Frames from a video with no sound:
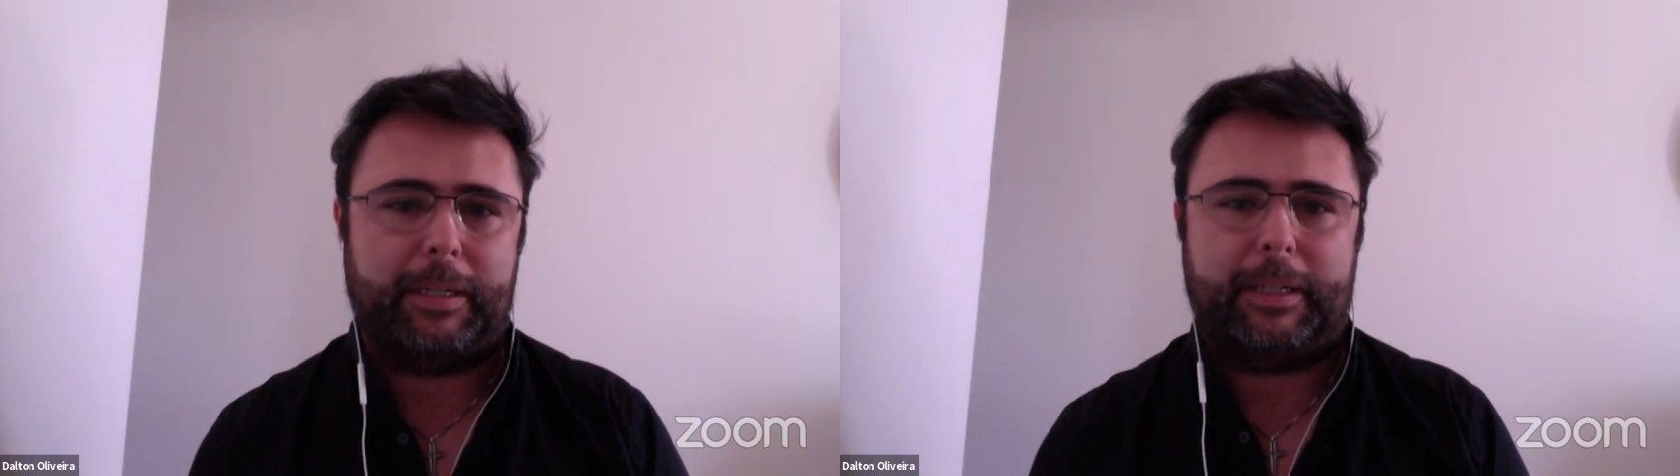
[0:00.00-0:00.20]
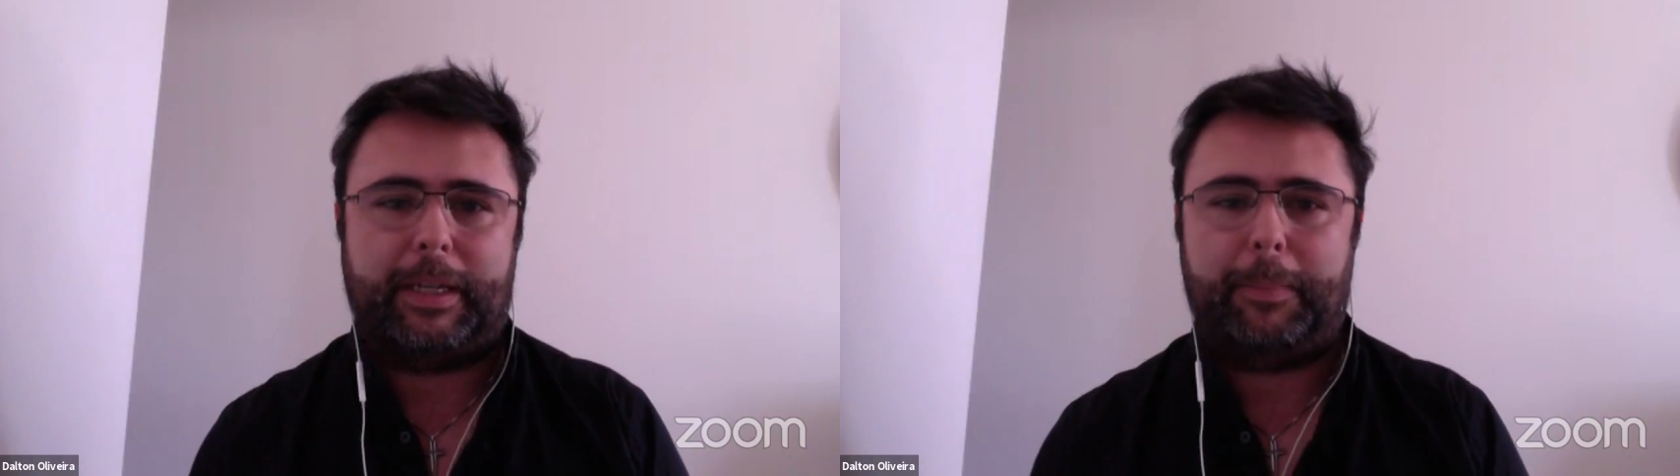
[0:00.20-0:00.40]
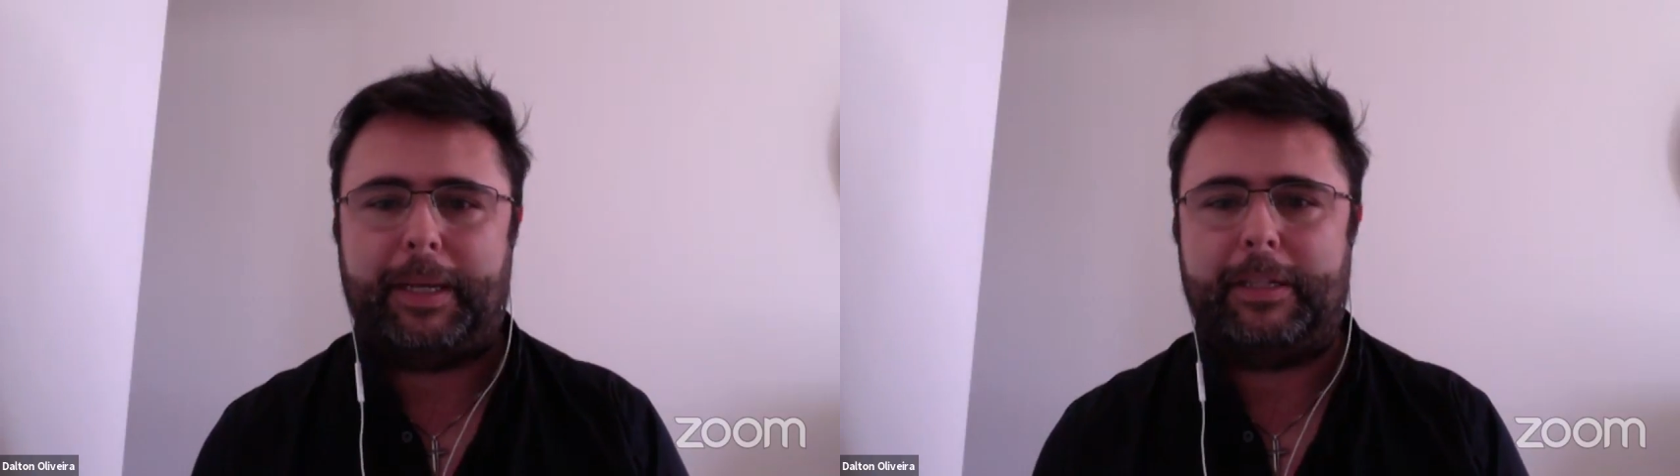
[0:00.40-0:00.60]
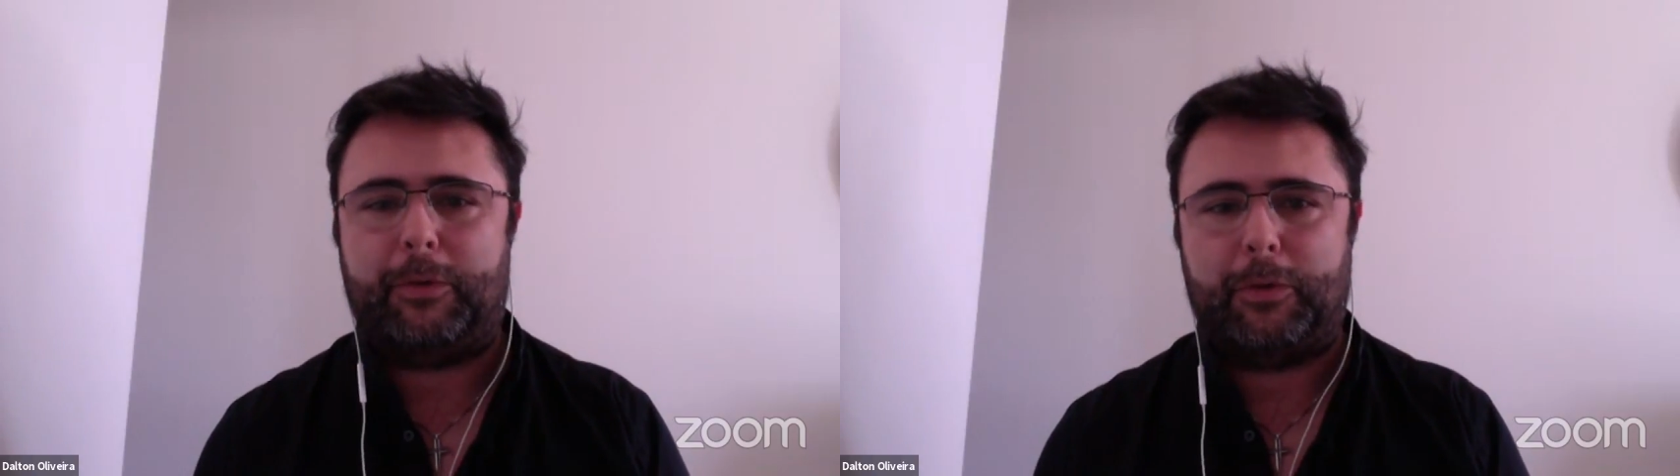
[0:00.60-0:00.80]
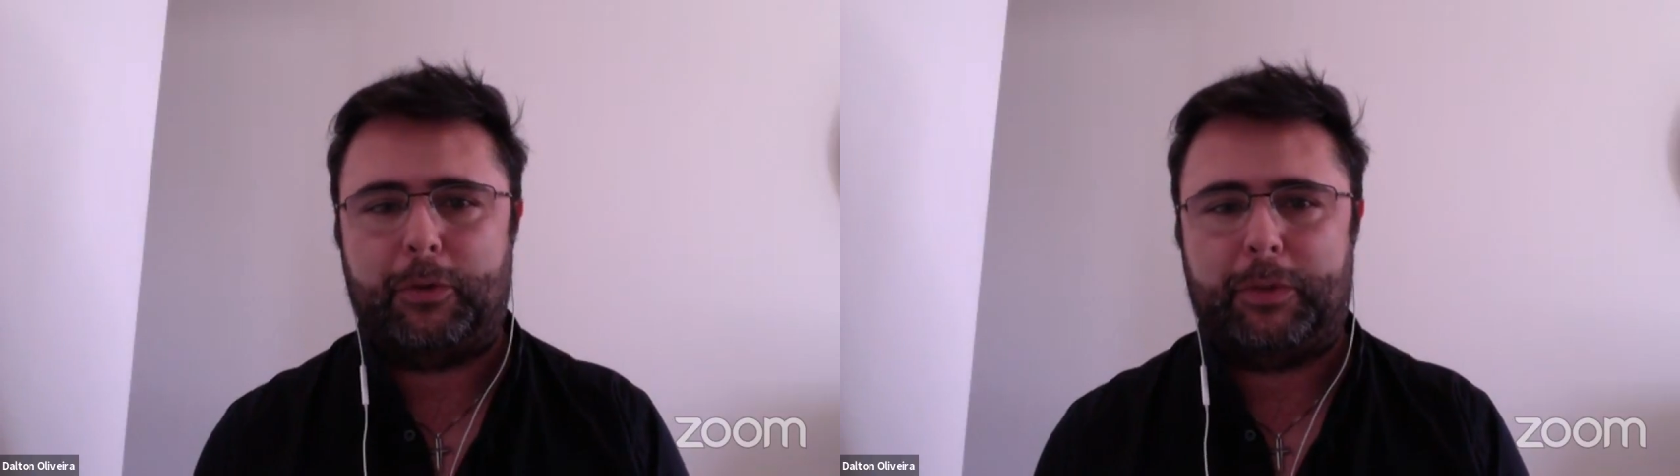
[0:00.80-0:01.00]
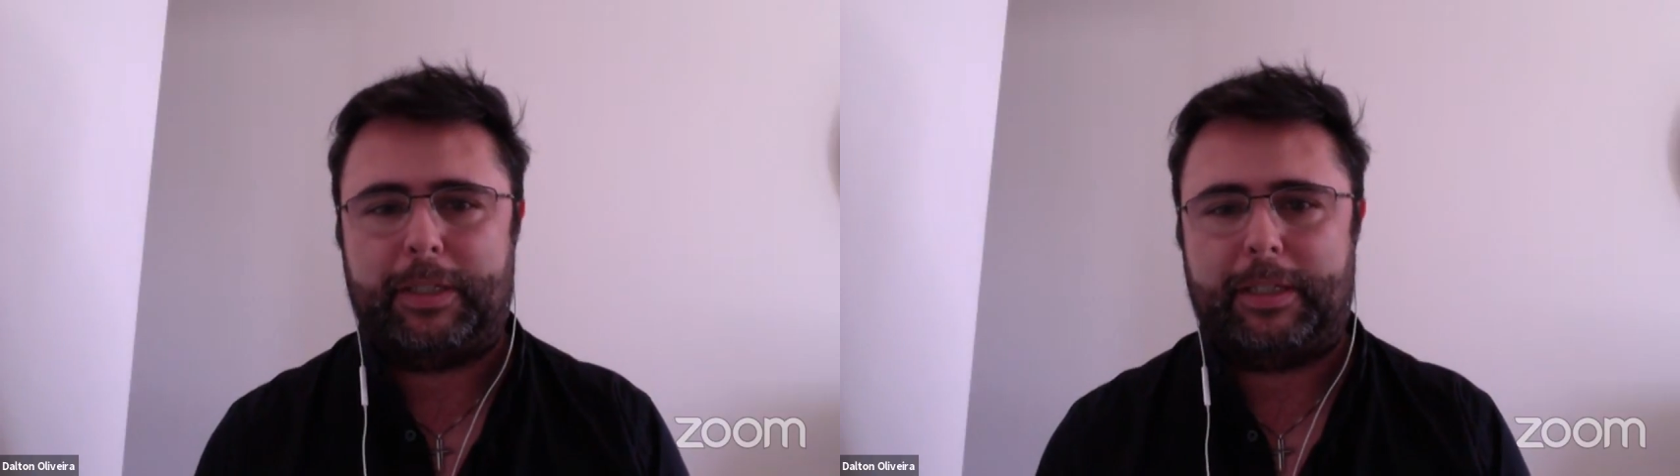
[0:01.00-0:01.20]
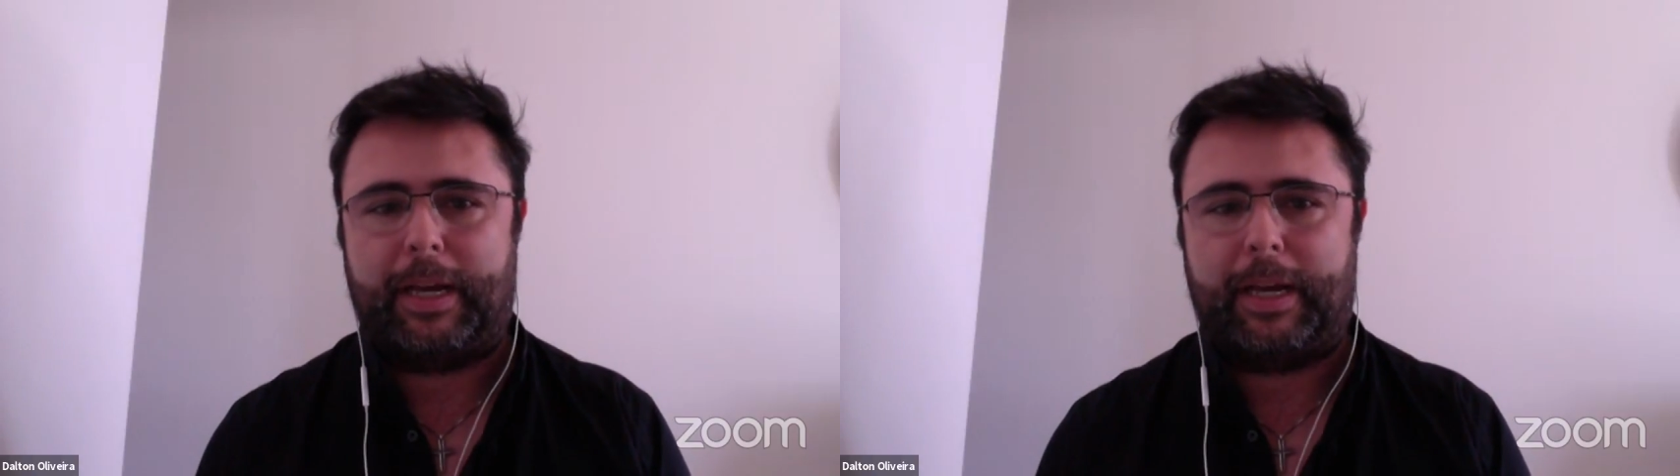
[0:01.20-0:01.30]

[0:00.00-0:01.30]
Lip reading: an independent consultant,